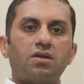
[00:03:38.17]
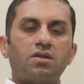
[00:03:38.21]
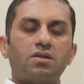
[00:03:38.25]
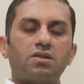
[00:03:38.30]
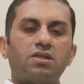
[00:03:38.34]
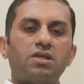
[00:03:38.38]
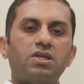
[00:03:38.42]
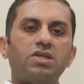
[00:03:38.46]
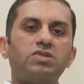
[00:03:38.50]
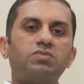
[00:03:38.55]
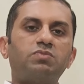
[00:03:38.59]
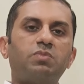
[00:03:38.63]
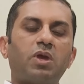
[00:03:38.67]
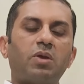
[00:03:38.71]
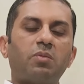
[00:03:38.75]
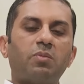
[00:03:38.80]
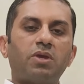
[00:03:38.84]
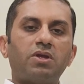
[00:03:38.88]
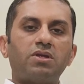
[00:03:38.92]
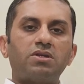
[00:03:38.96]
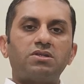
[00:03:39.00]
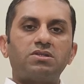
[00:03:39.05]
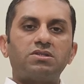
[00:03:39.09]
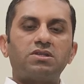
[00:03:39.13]
these
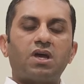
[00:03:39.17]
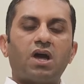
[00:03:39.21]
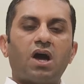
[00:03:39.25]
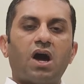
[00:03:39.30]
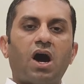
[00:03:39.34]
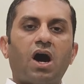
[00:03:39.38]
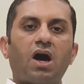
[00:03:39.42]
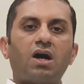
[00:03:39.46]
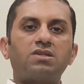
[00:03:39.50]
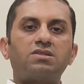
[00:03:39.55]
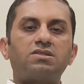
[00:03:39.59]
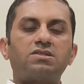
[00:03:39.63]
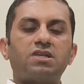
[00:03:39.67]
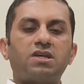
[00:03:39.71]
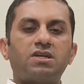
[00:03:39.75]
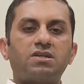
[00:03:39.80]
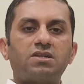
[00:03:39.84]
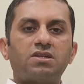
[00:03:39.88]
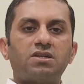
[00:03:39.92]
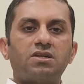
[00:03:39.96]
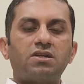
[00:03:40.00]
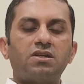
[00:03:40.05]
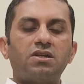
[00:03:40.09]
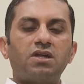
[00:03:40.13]
payments are
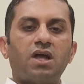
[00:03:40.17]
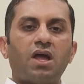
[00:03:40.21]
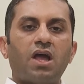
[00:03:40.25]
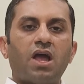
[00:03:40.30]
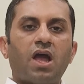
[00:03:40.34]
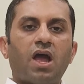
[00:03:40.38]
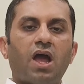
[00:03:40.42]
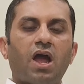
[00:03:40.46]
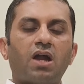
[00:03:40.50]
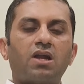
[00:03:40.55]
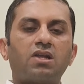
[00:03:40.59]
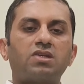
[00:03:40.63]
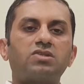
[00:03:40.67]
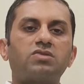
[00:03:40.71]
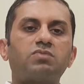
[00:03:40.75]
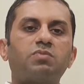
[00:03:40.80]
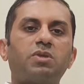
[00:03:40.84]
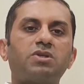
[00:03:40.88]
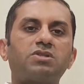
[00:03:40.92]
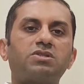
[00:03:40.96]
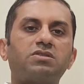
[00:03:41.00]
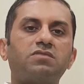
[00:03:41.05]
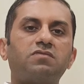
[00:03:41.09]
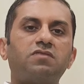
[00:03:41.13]
settled at a
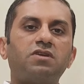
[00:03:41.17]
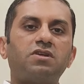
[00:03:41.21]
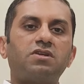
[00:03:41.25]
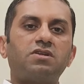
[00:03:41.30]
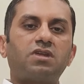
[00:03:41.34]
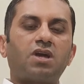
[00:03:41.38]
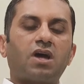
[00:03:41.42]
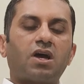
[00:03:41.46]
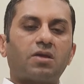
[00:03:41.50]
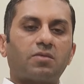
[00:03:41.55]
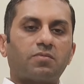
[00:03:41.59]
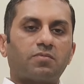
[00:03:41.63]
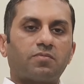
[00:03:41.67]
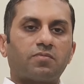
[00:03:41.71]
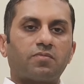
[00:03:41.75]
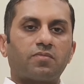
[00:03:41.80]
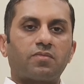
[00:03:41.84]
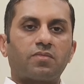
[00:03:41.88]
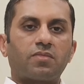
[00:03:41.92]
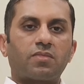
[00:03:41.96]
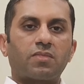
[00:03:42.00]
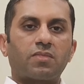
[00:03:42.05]
specific time.